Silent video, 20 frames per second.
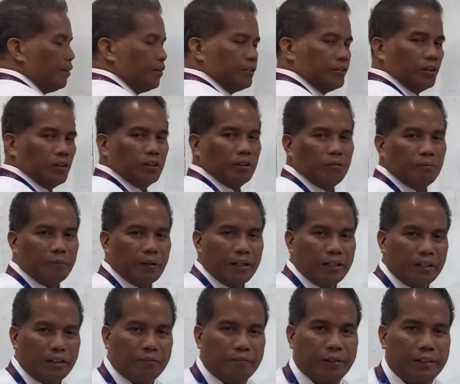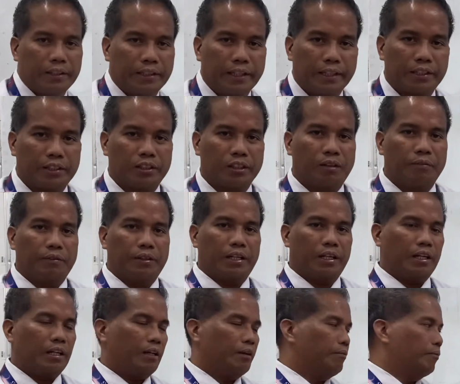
So to find the vertex of the